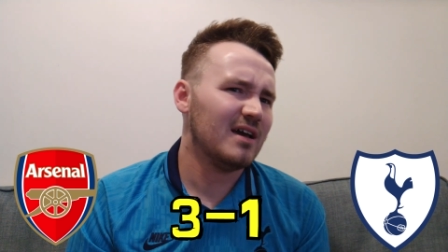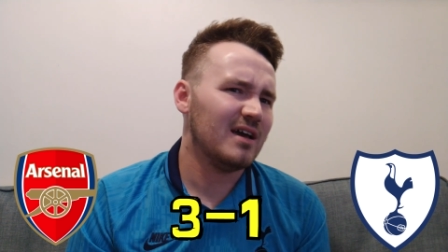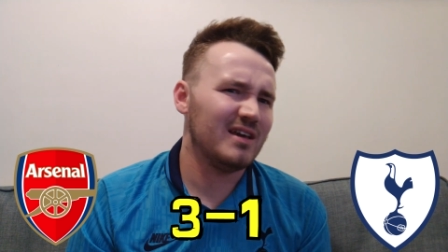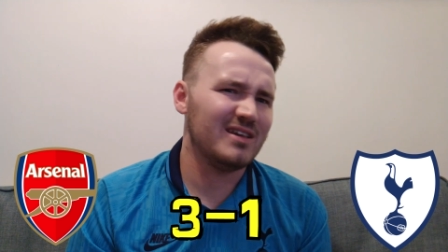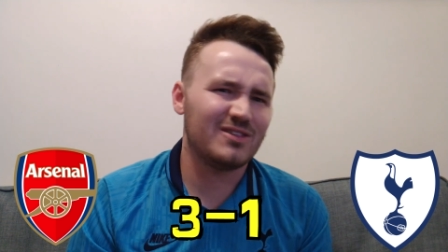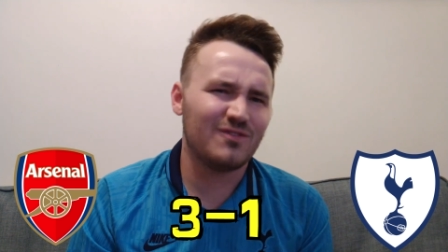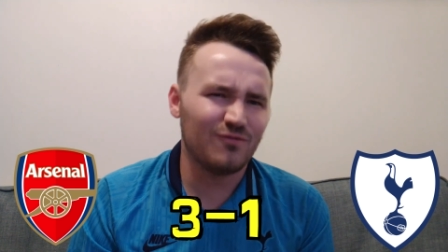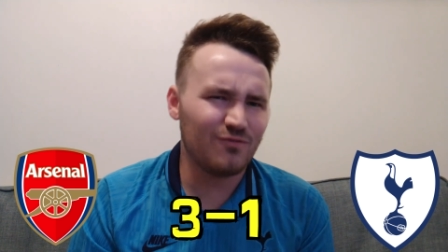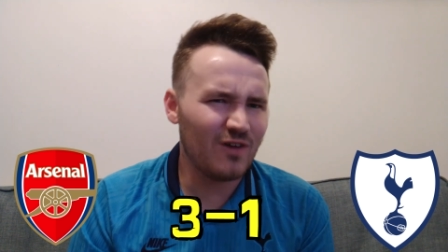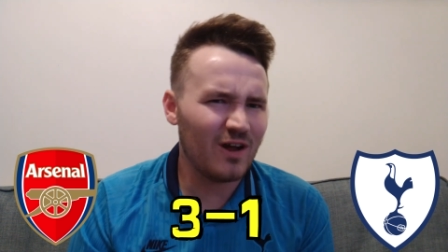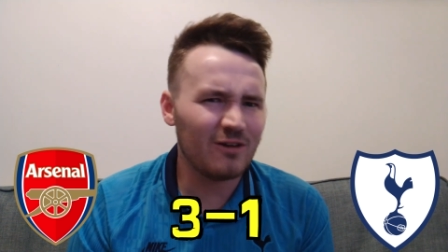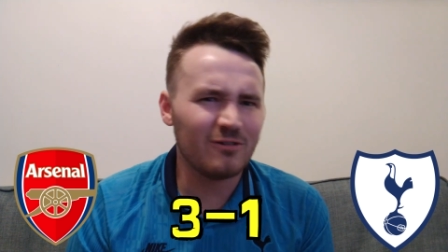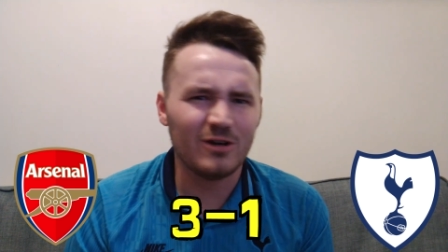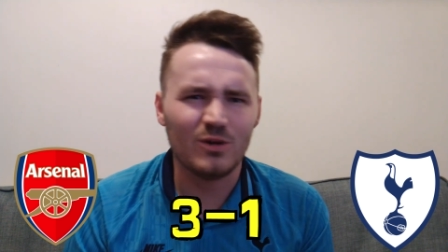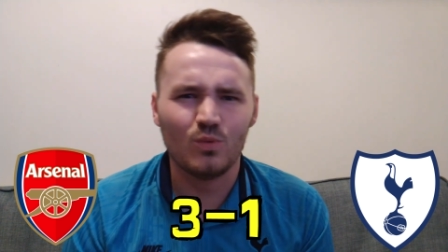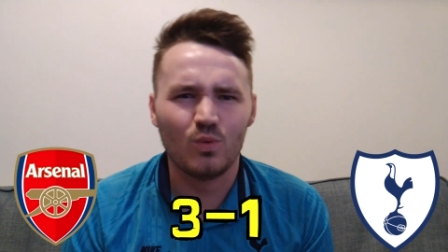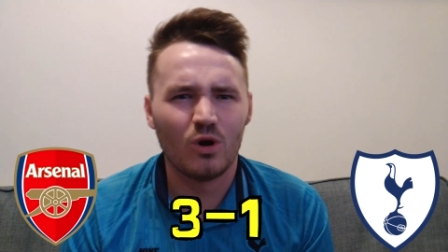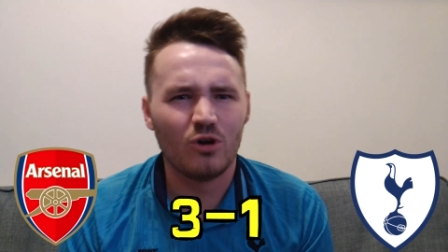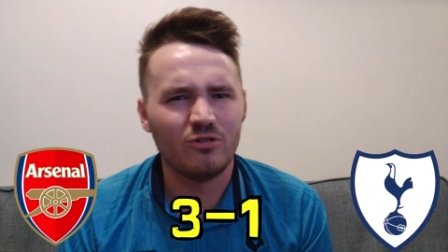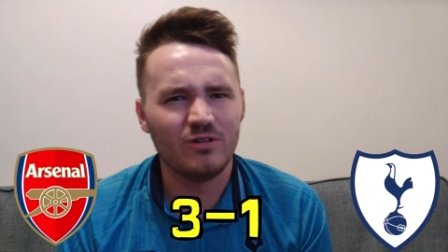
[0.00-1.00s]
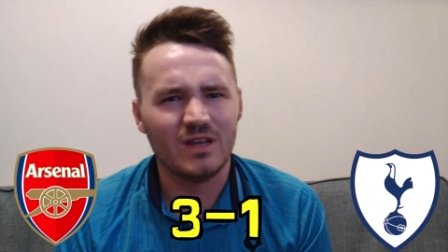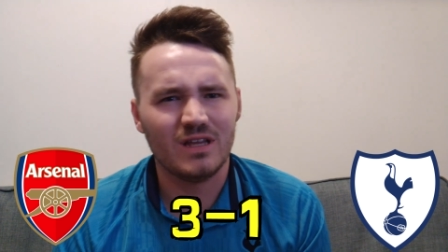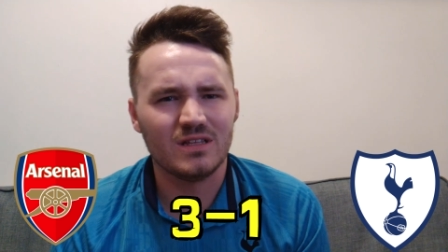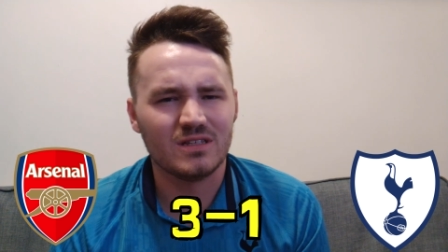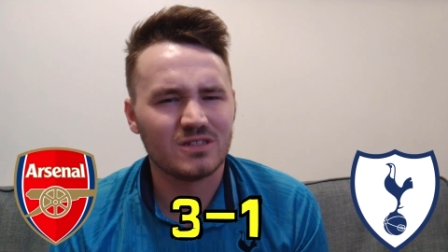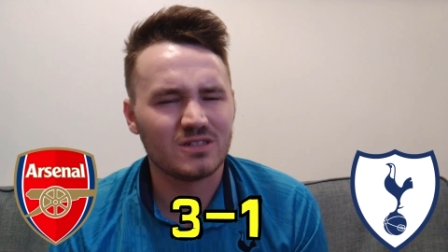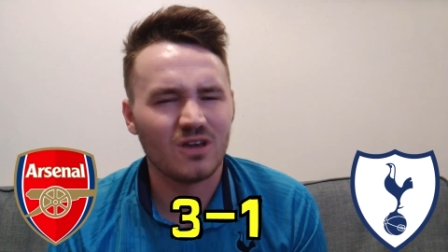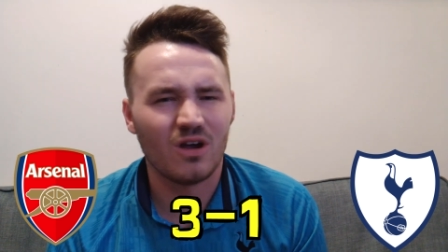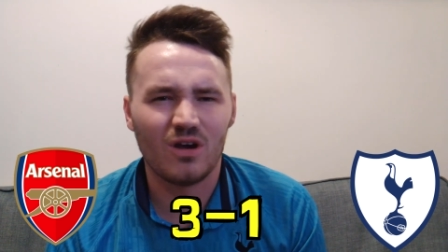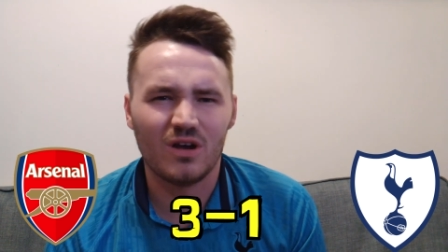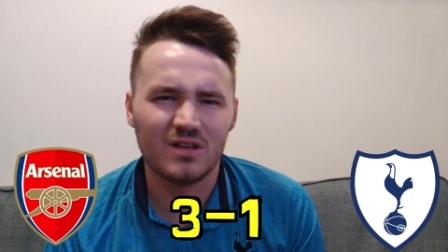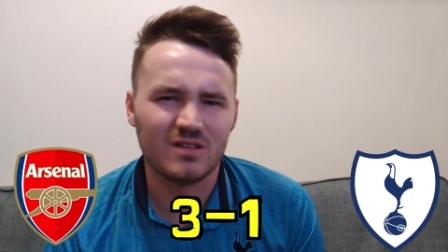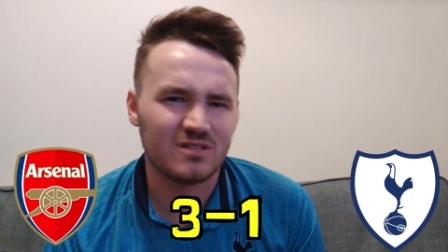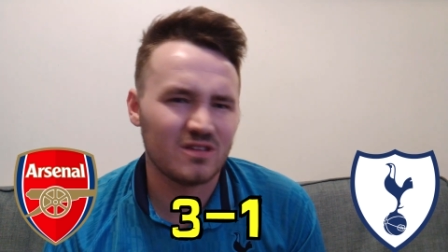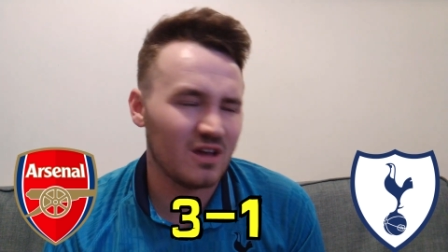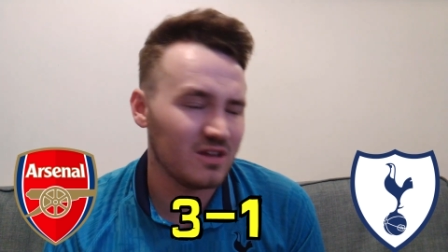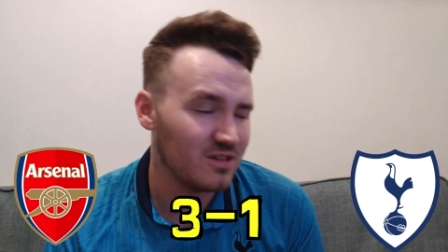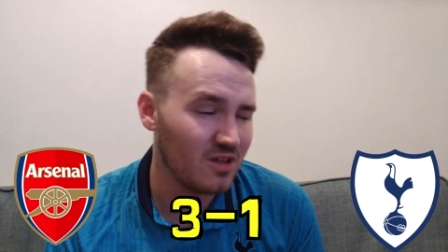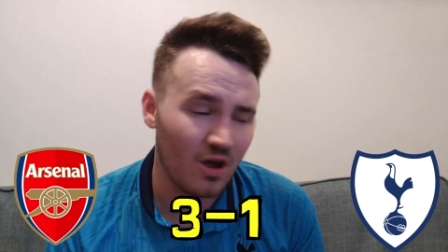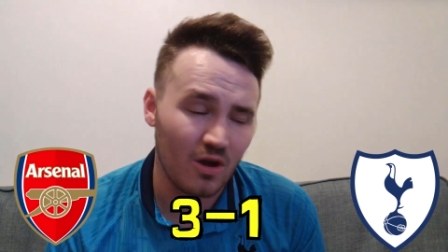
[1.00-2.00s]
It's very worrying
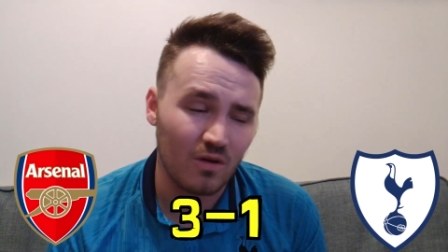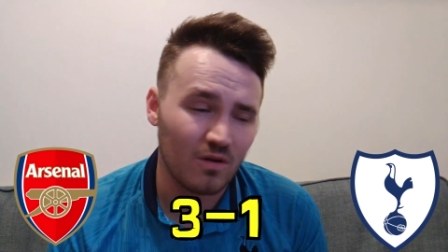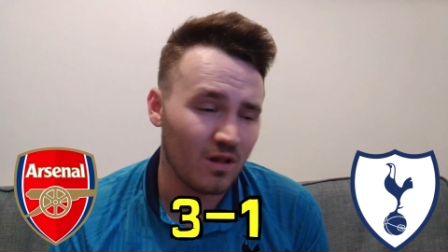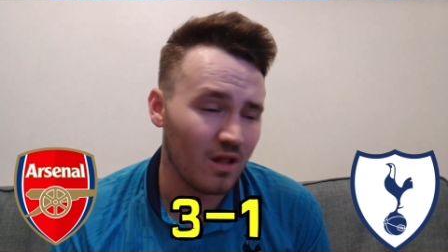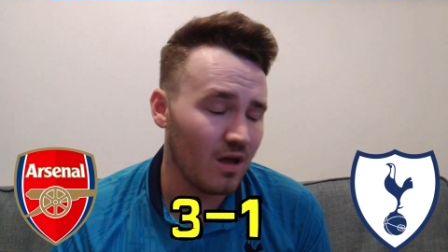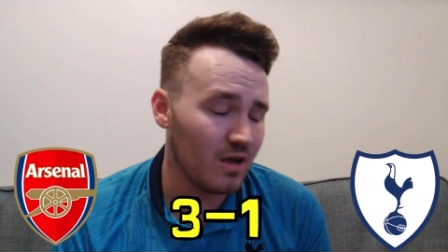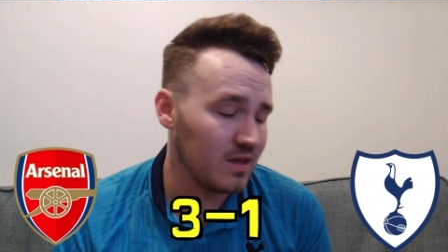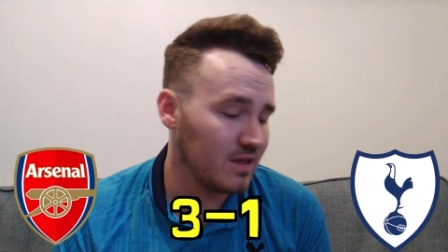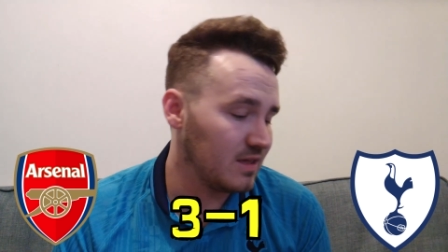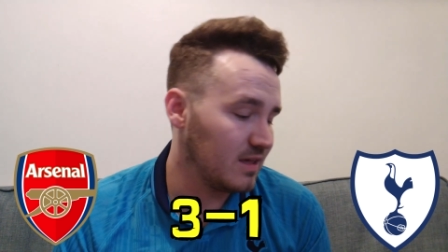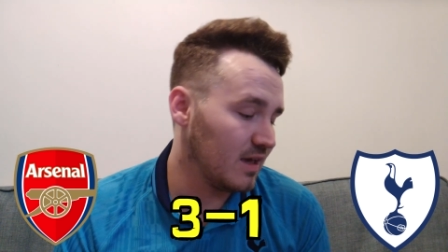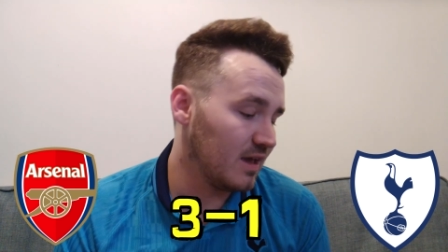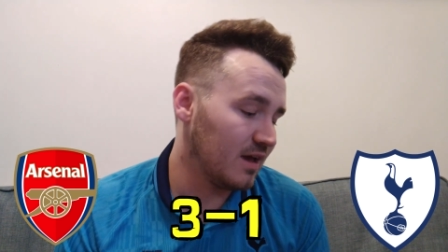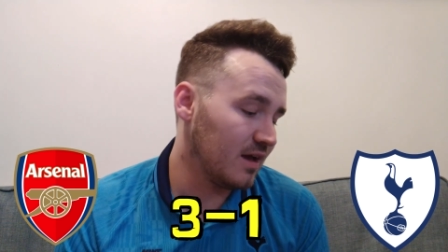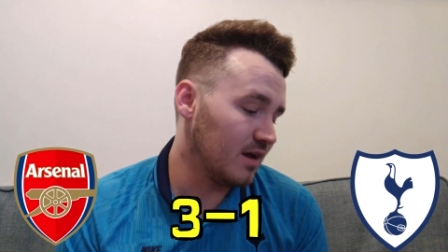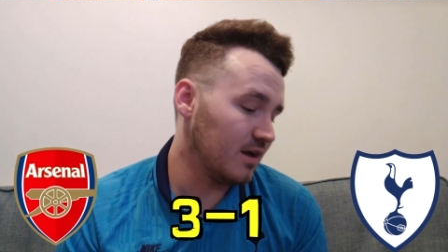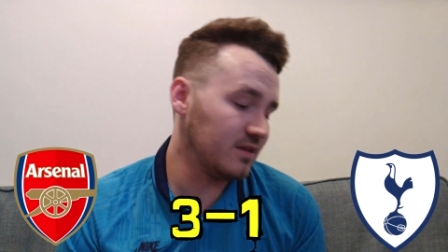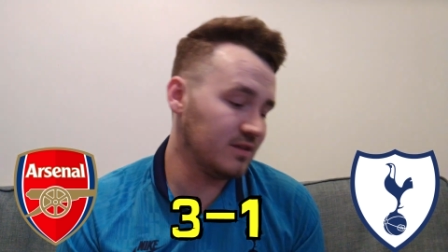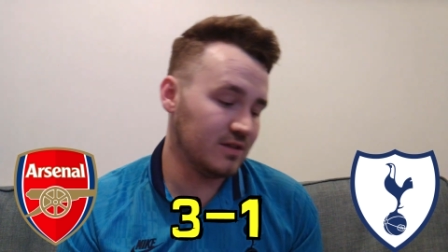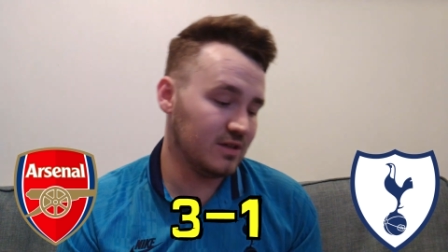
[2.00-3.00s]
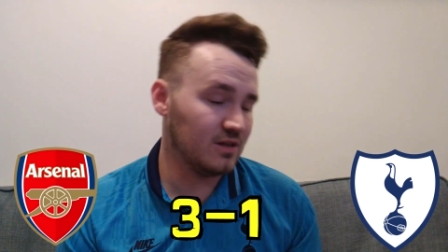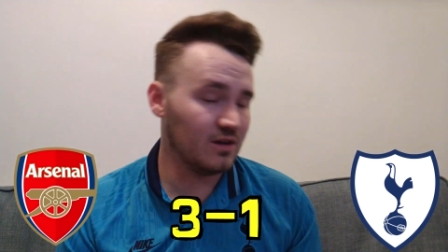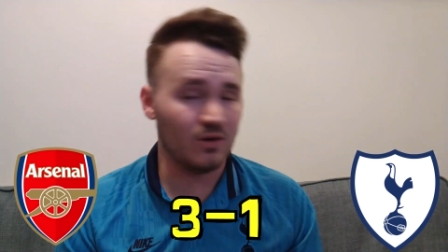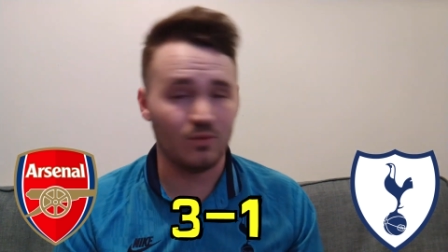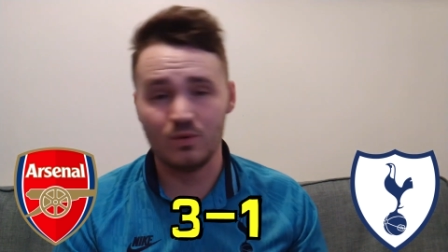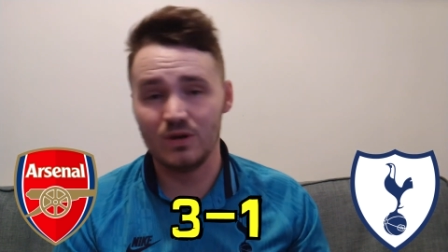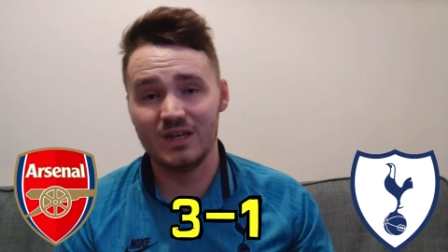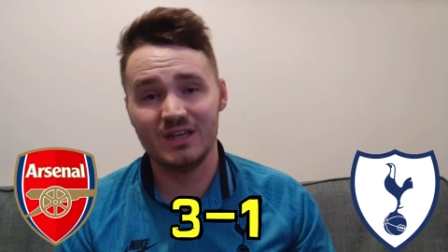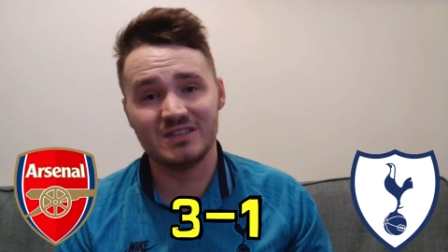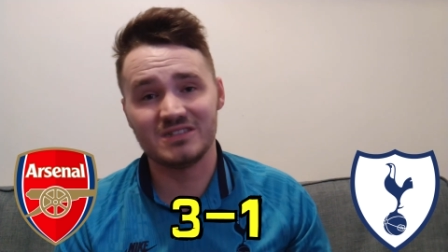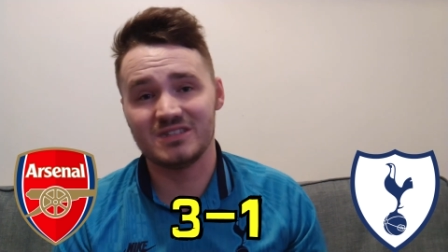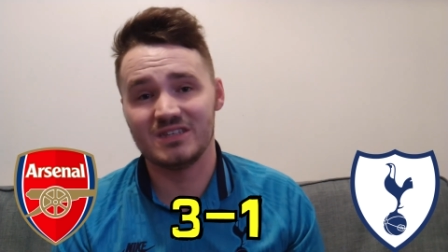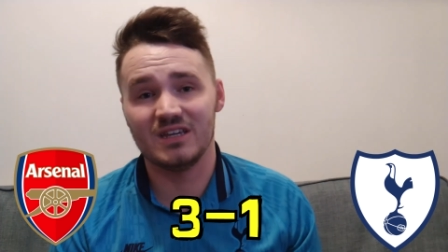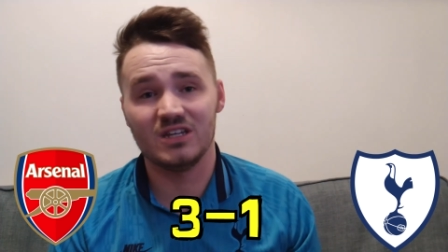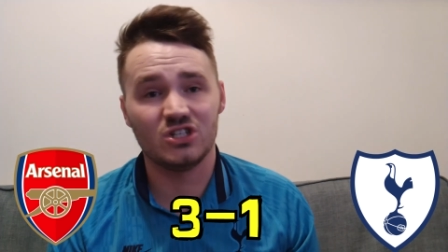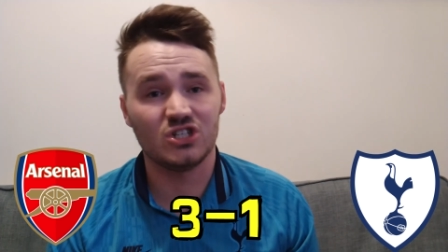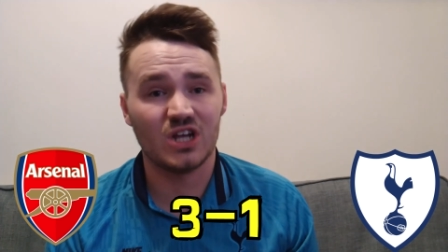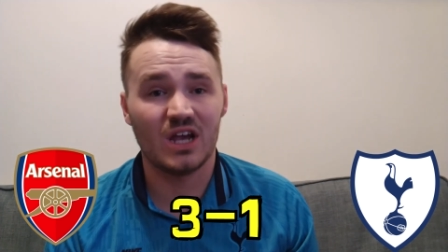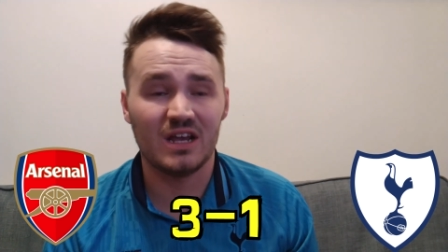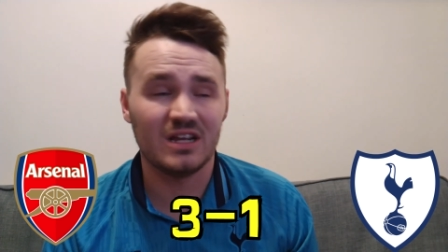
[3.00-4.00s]
signs. I don't like it. Uh, you know, we need to see
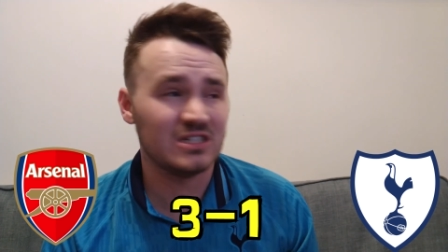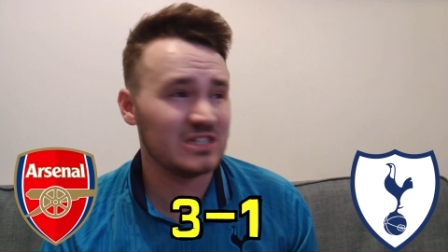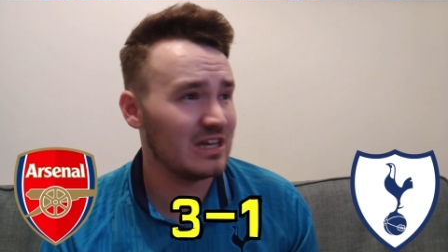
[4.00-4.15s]
a change.